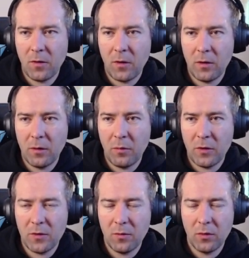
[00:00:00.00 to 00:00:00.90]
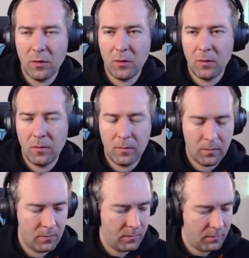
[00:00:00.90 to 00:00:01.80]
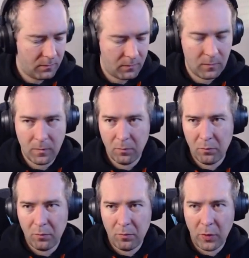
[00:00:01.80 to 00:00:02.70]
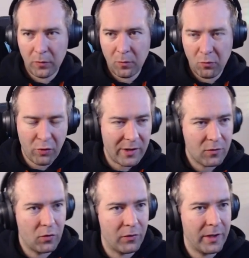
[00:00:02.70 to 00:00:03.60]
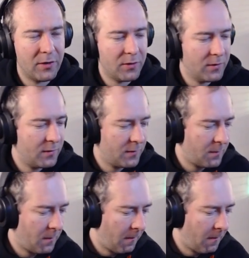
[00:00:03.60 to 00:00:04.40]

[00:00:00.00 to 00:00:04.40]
all the possible button press durations.